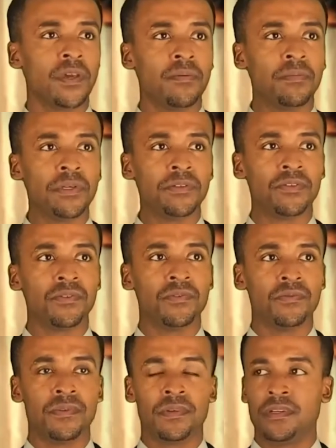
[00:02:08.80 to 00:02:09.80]
Yeah, me
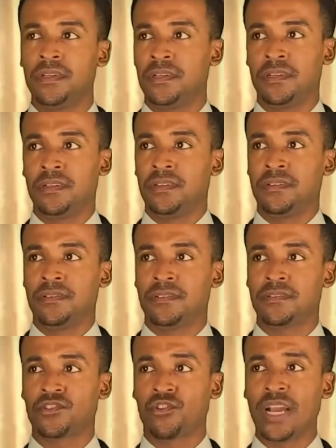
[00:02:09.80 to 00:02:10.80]
too.
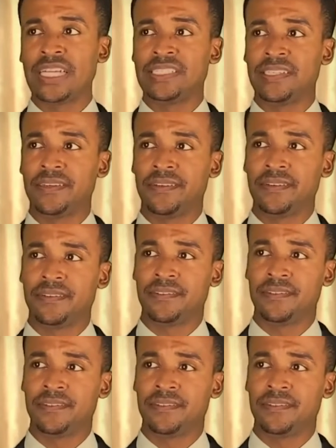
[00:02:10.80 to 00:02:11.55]
It's crazy.